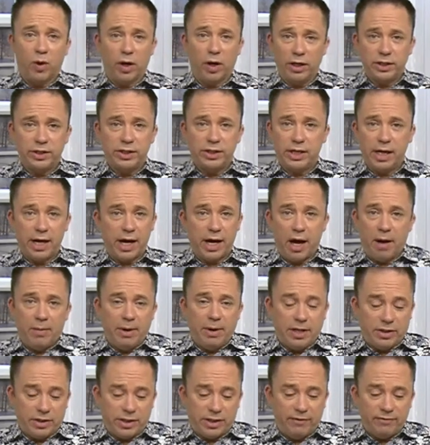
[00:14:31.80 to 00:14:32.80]
one, isn't it? I
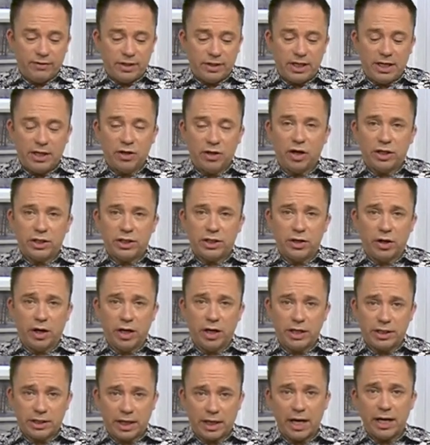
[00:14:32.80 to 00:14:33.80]
mean,
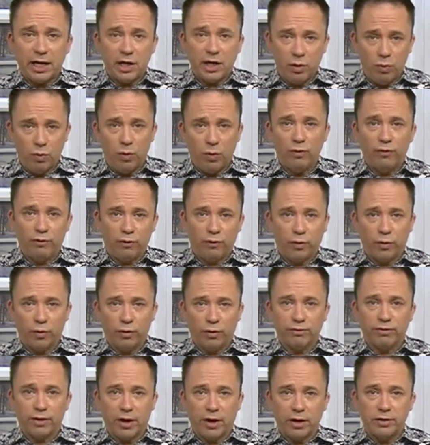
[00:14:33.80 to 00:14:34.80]
17.99 is getting you all
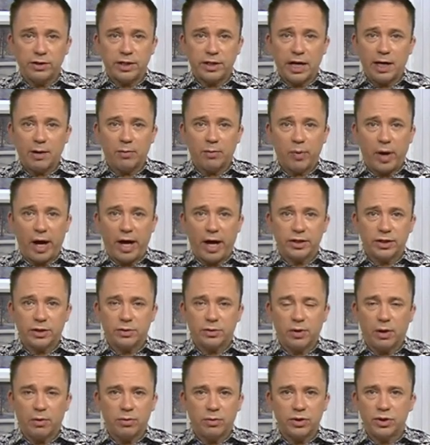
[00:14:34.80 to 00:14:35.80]
four of those ink pads
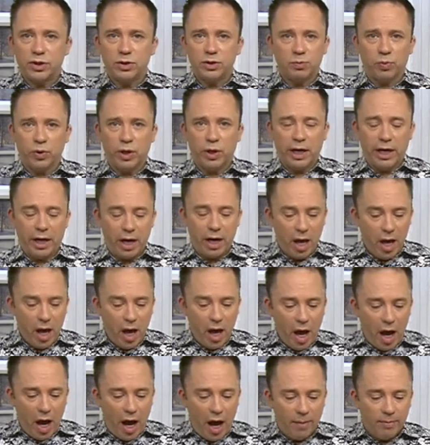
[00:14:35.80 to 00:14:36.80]
as well, which is brilliant.
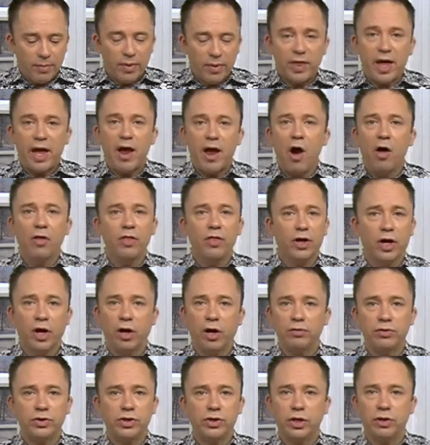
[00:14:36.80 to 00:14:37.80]
Um, they are the
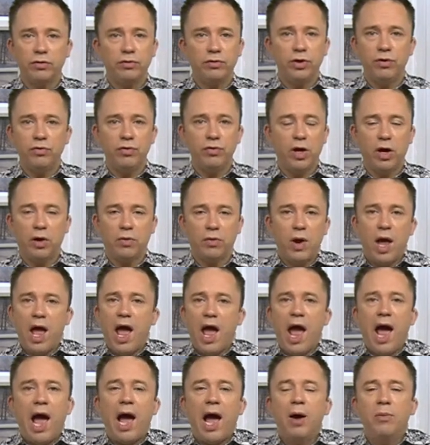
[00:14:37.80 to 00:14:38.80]
go-to, you know.
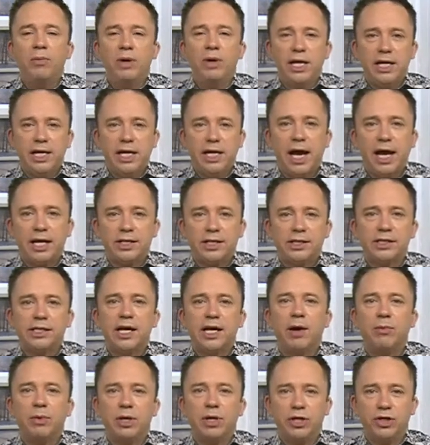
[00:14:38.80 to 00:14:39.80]
How many guests,
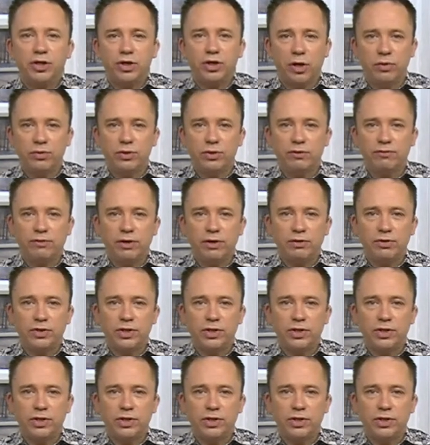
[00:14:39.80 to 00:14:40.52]
how many shows have you